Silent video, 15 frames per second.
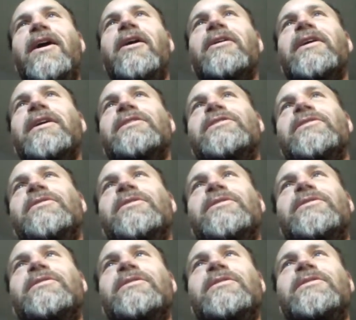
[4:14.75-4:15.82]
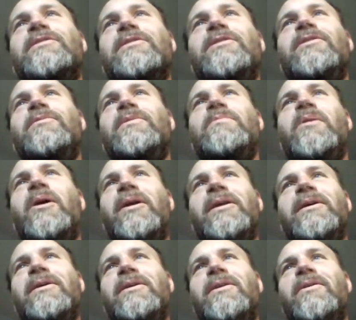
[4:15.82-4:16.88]
Okay, so this human body,
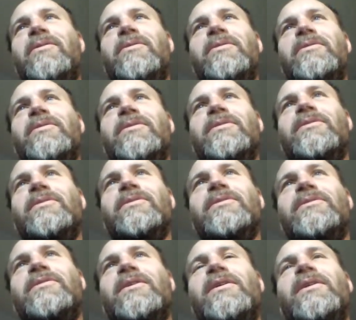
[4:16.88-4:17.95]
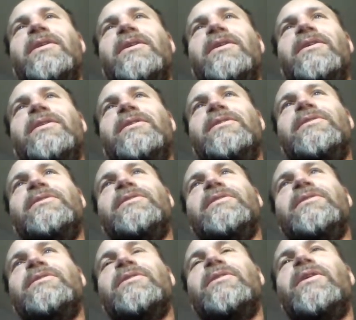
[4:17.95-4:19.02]
you know, this
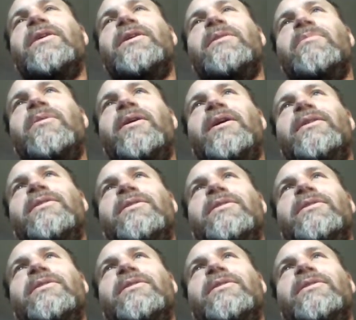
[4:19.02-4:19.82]
is unoccupied.